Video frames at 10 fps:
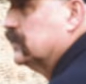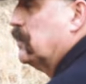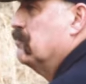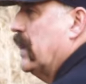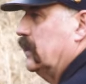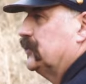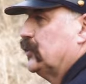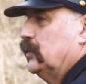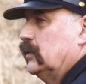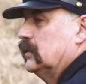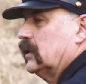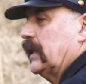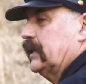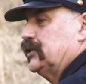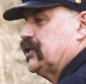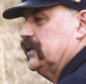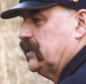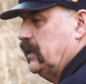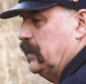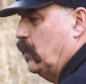was a metal tool, looked like a
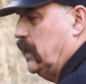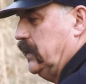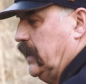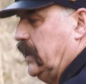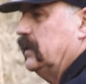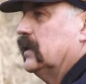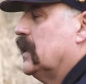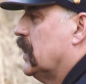chisel on one end